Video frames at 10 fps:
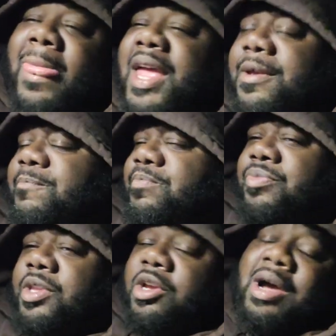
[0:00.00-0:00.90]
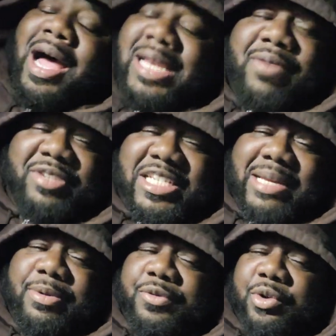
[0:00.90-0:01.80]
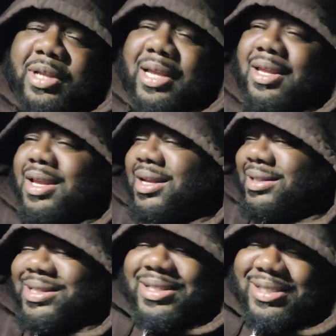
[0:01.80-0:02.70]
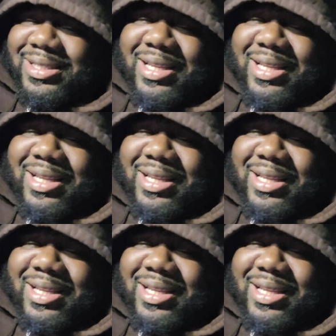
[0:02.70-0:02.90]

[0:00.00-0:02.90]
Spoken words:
Like, yo, I never seen that before. Like, they just